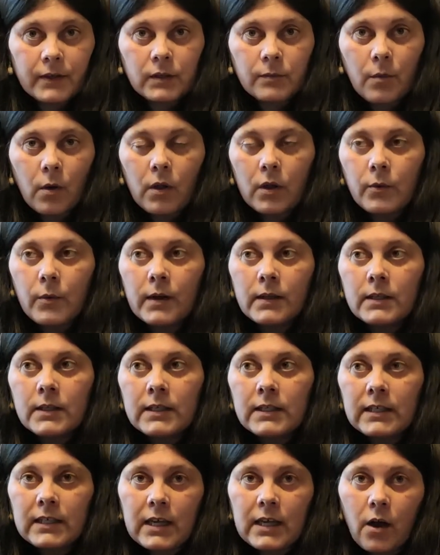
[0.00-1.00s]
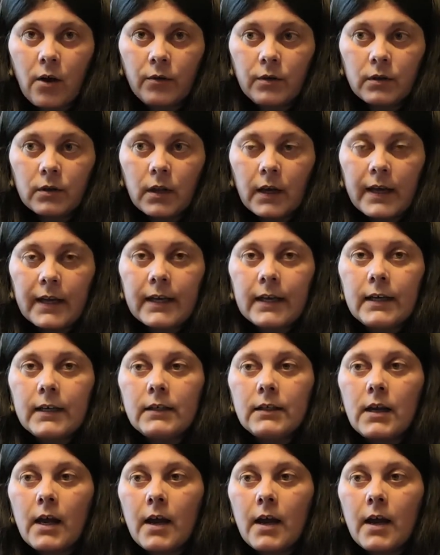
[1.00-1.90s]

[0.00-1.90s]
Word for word: smaller one see how you like it